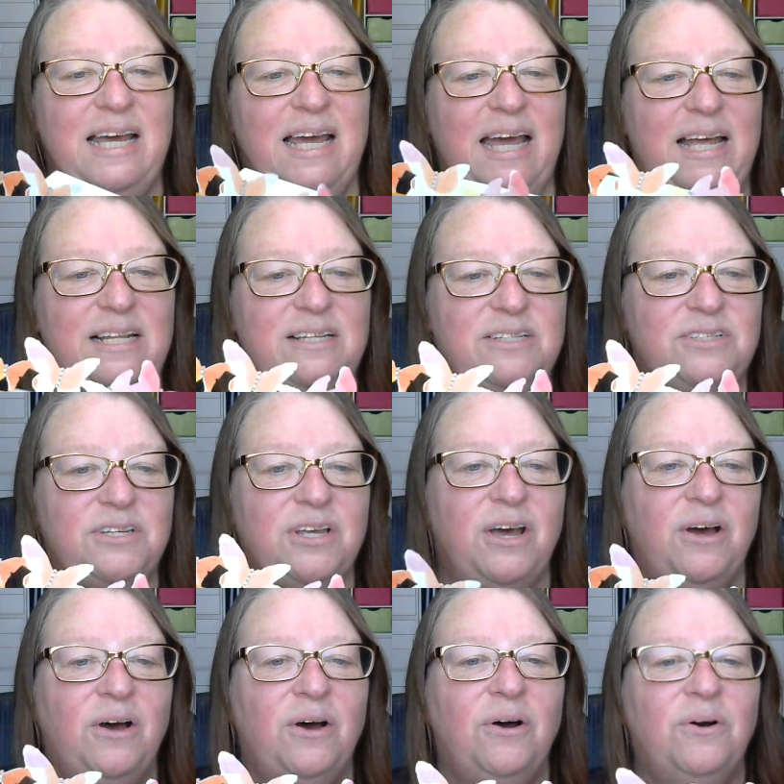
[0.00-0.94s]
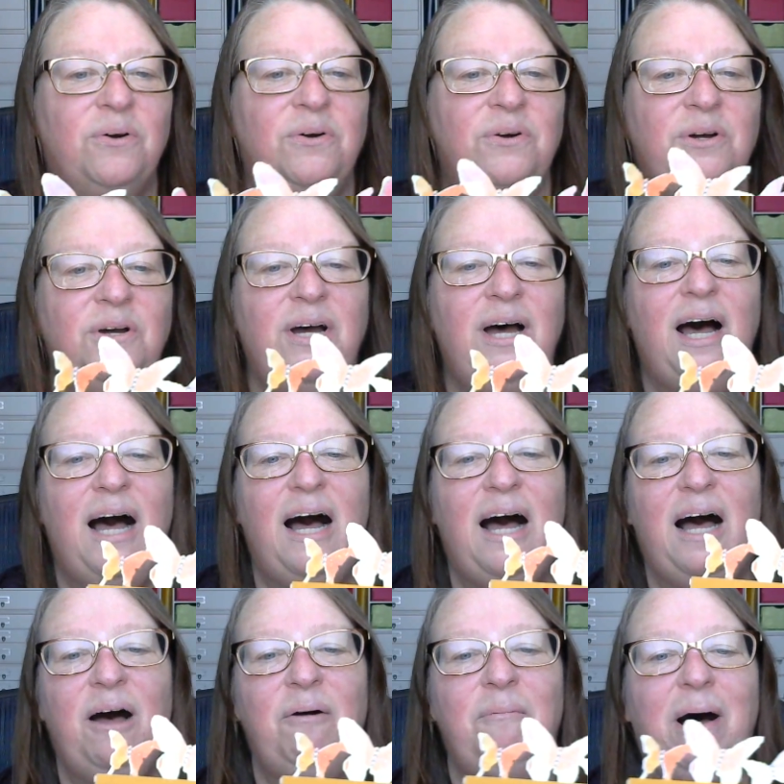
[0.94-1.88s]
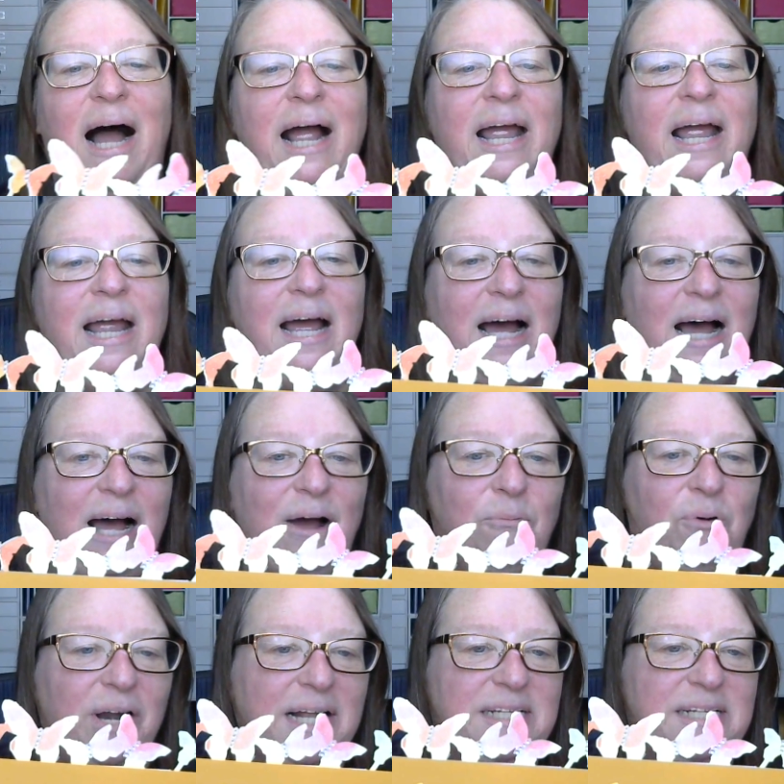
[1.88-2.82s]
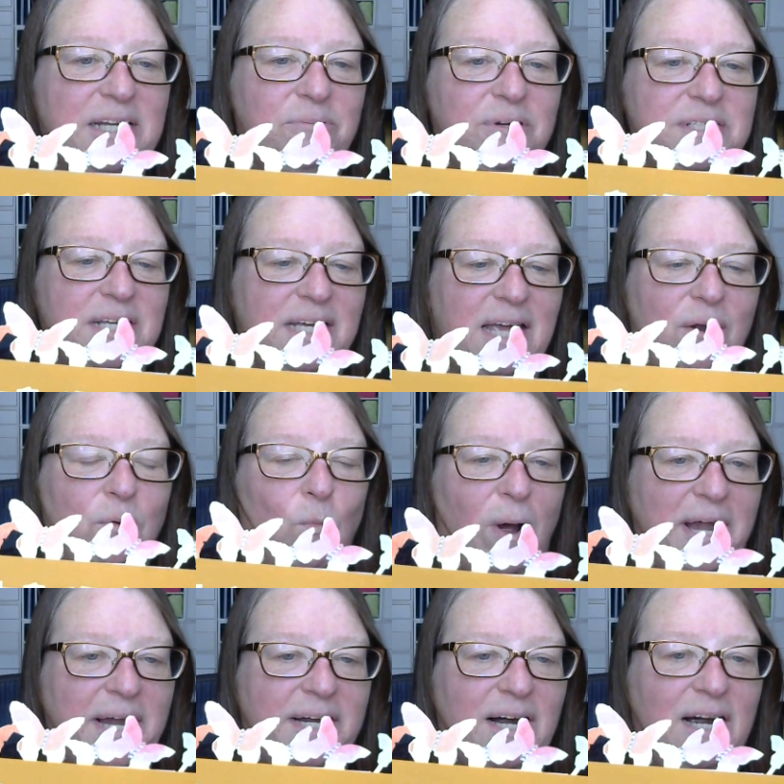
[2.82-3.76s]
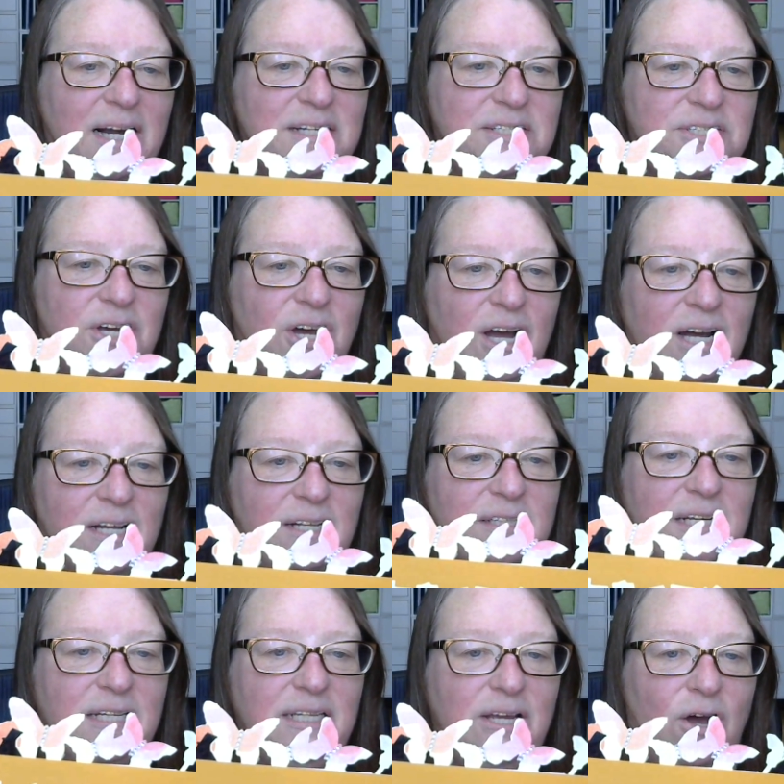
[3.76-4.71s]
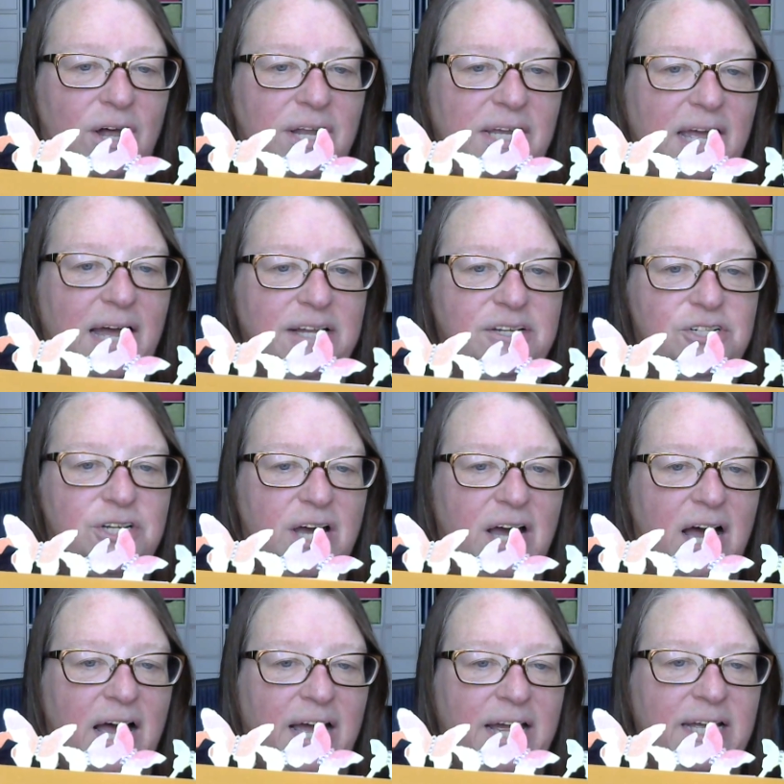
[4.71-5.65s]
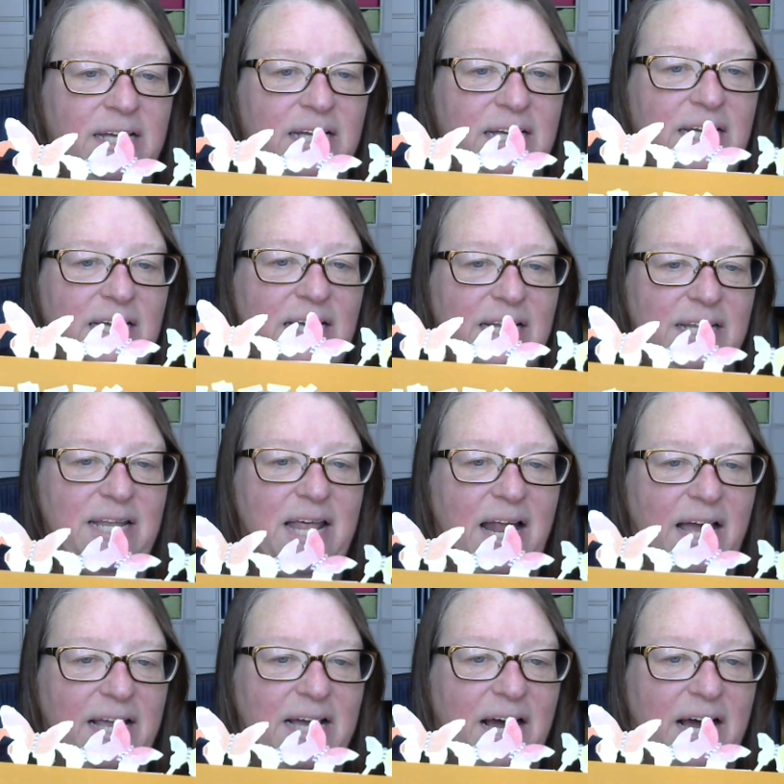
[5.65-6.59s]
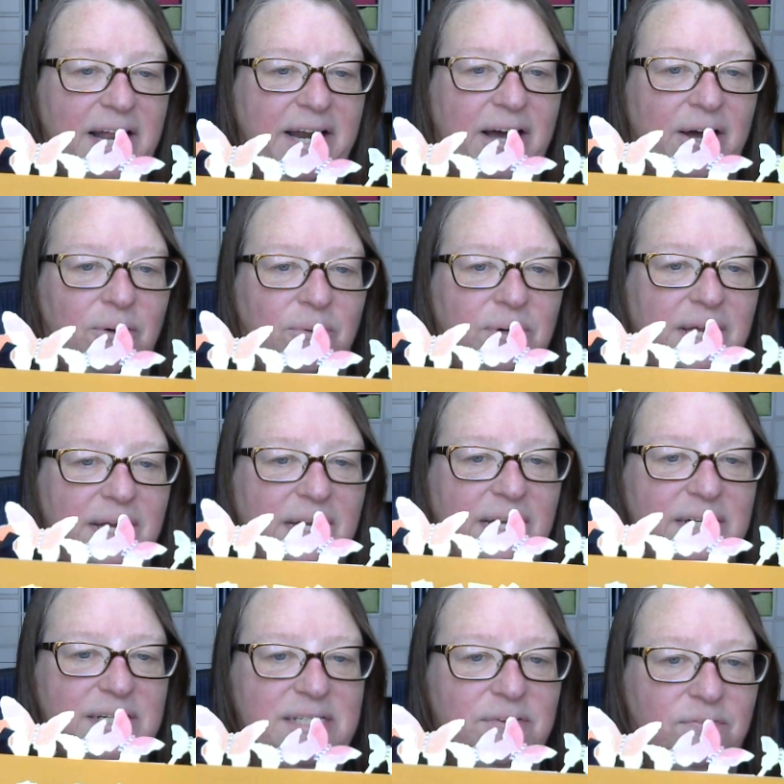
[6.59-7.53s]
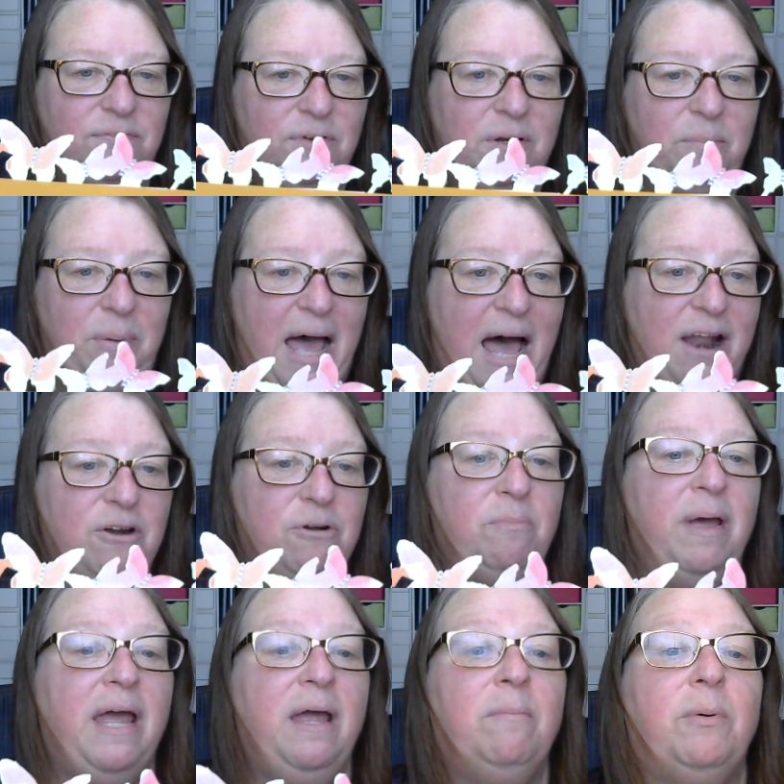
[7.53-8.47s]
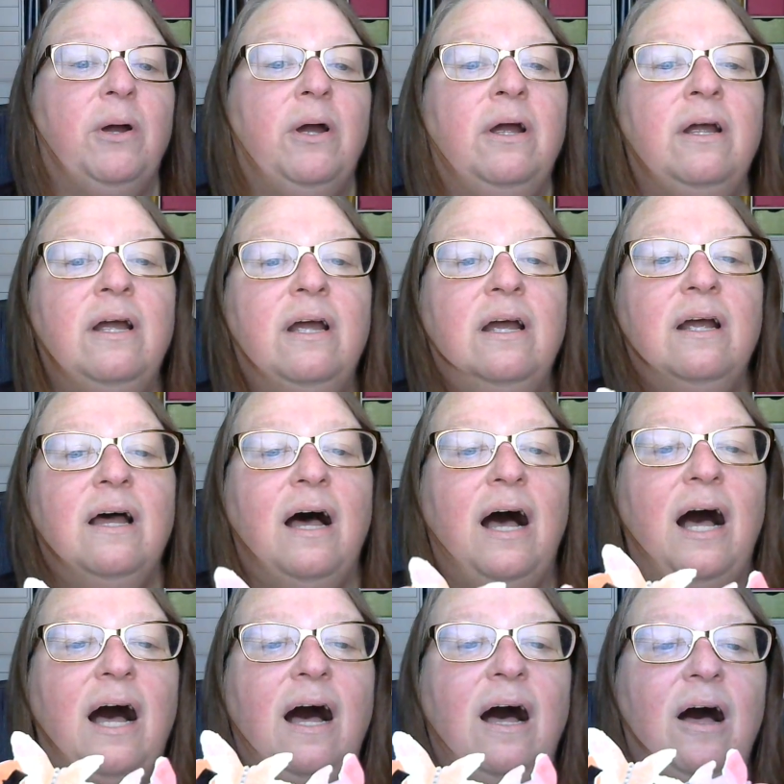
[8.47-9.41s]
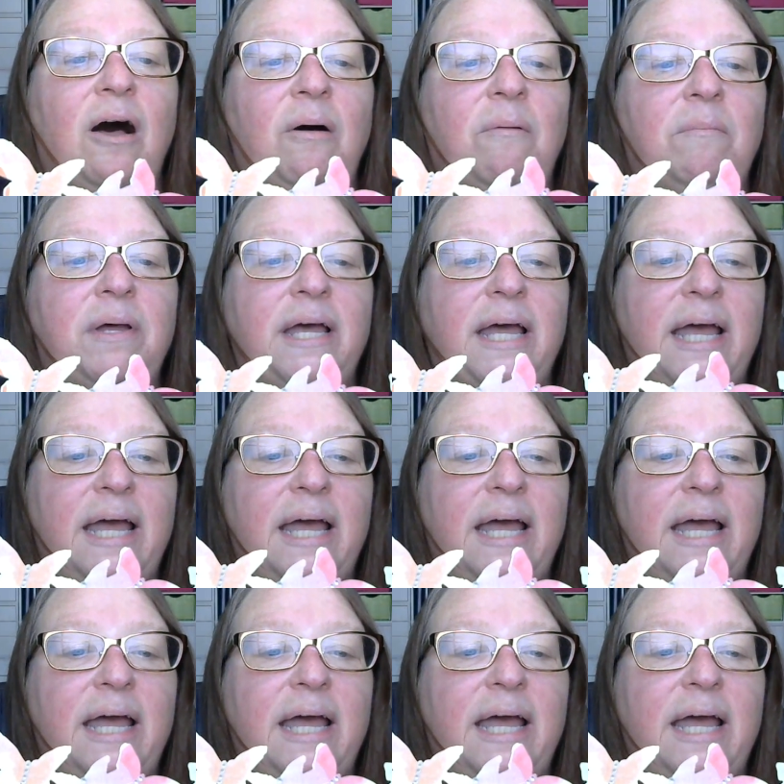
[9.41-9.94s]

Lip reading: and so what I did was, again, white cardstock, did the On the Edge die, and then I cut it out in a different pattern paper, and